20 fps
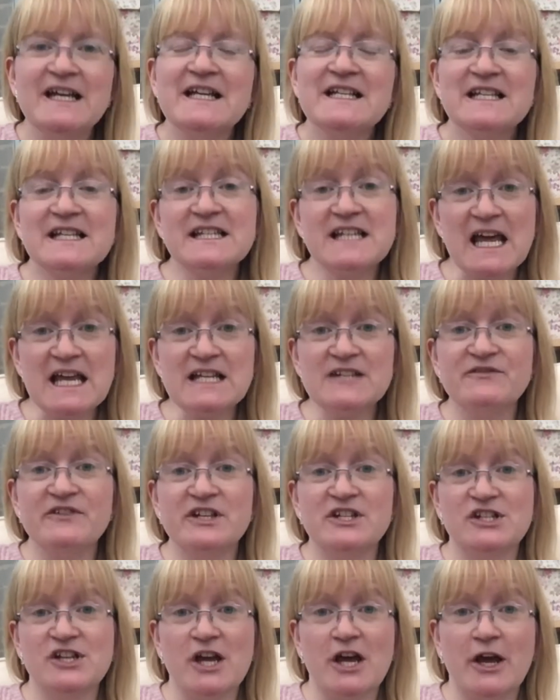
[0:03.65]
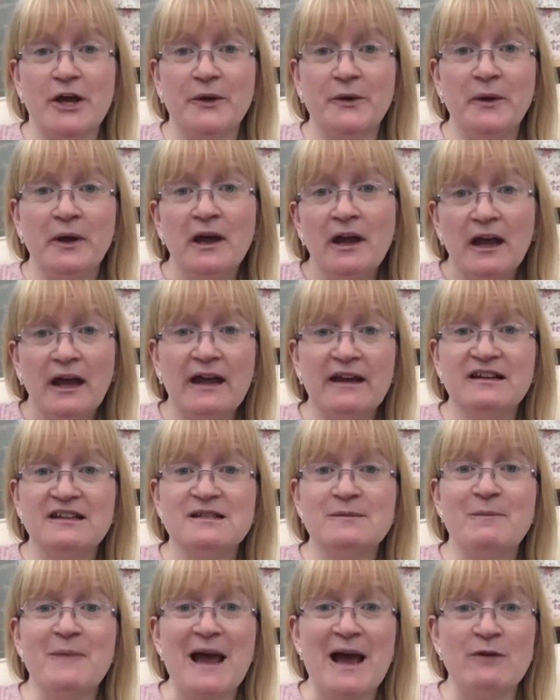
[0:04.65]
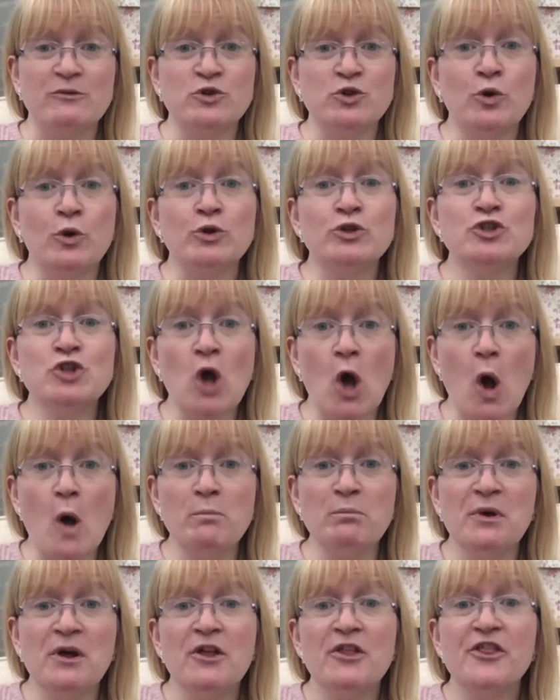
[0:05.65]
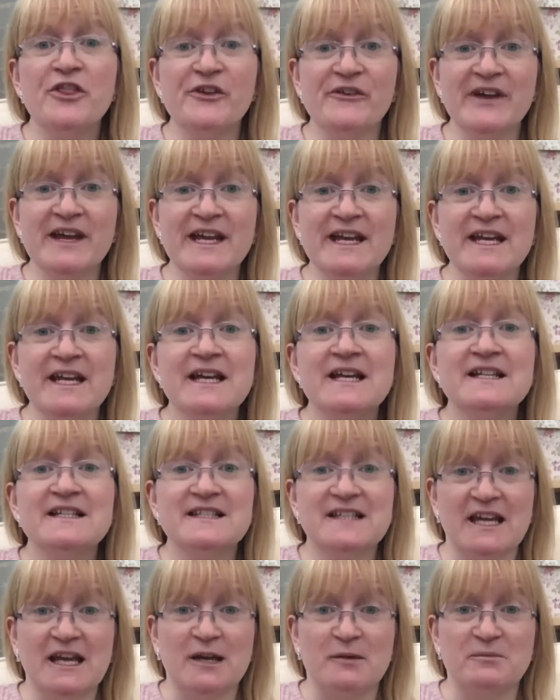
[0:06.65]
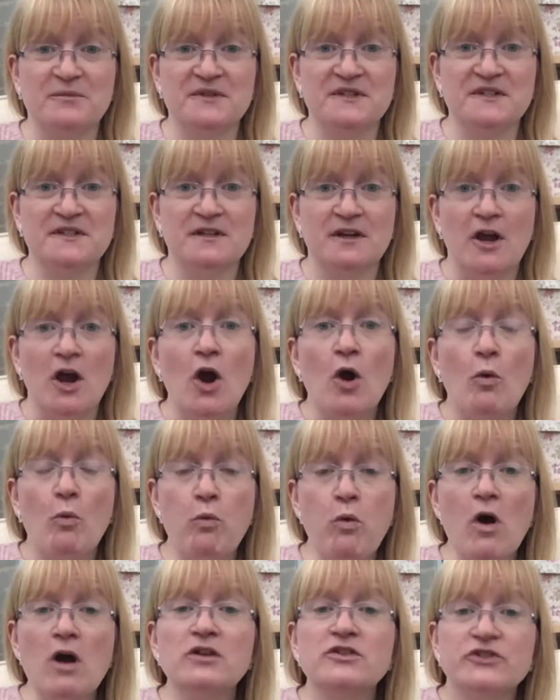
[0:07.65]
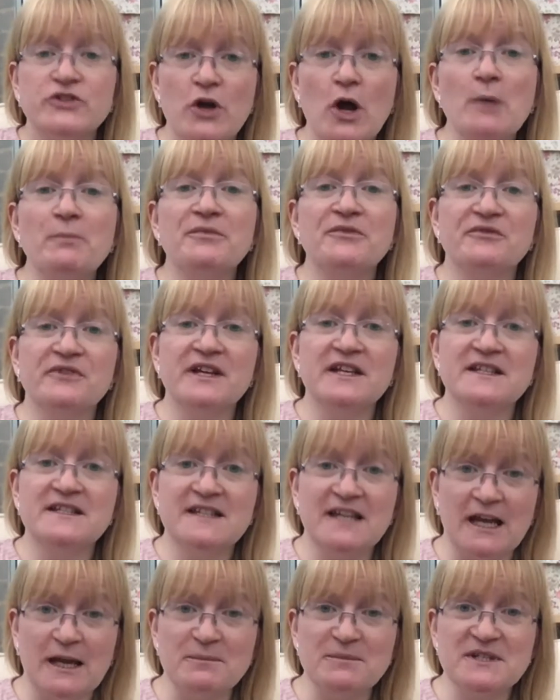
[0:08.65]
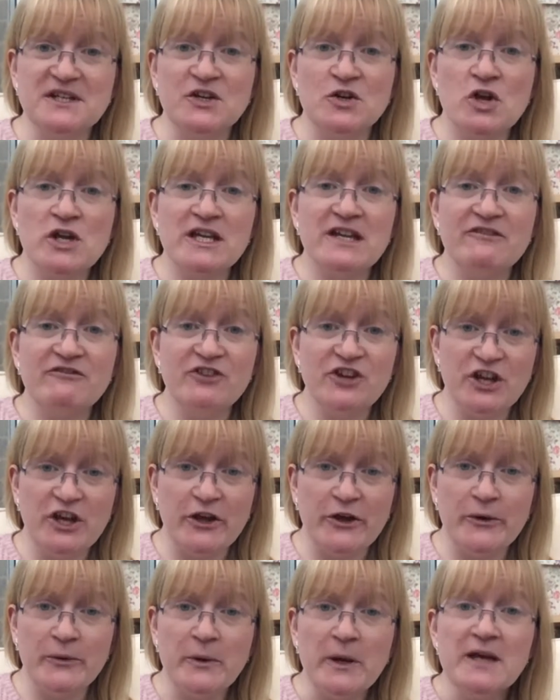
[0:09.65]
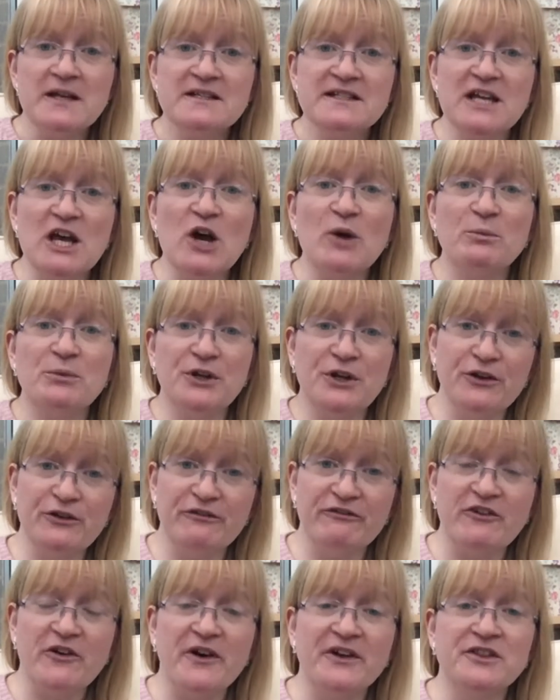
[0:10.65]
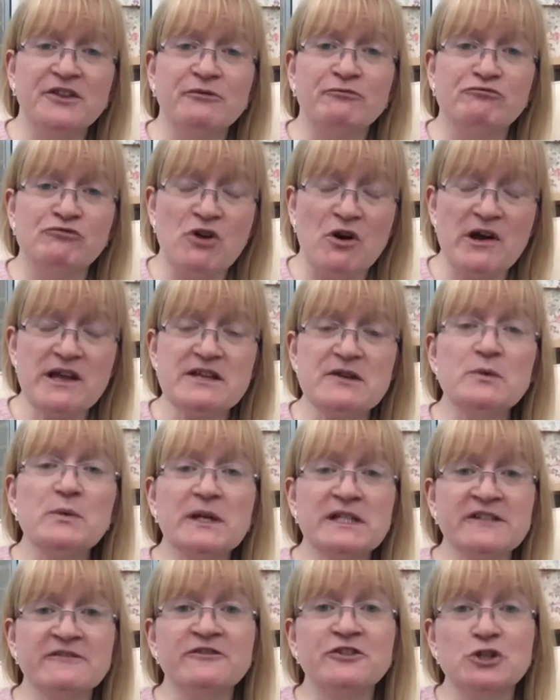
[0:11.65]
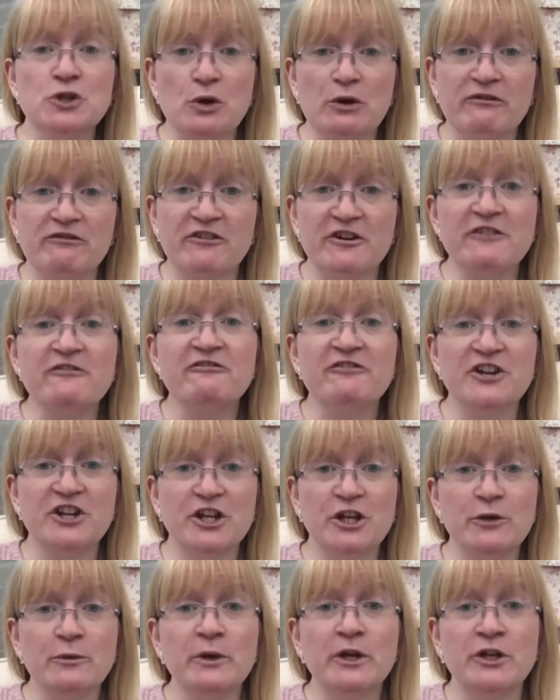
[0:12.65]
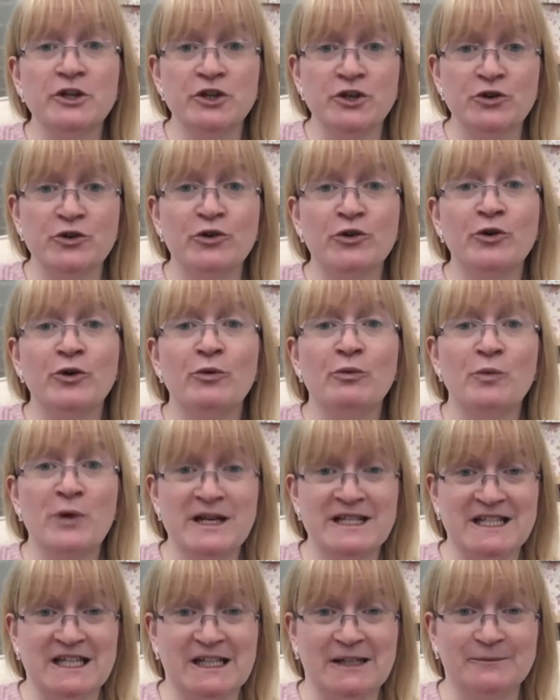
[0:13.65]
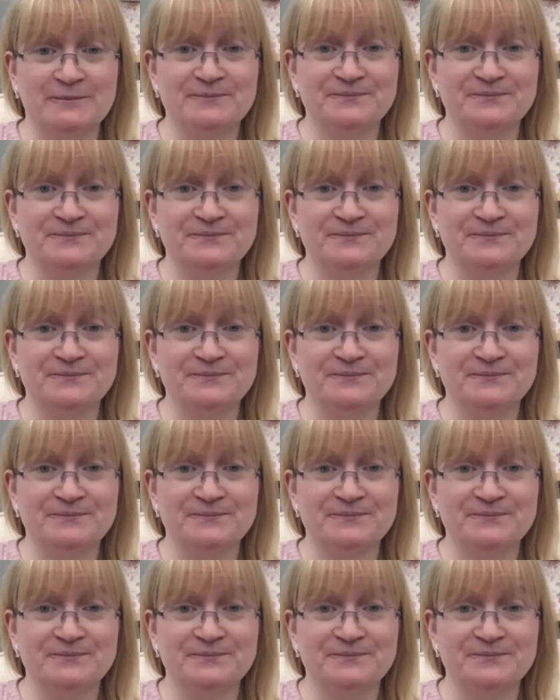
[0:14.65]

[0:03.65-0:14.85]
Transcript: Today's video is about your top three tips. What top three tips can I give you to help you find the right wedding photographer for you and your wedding?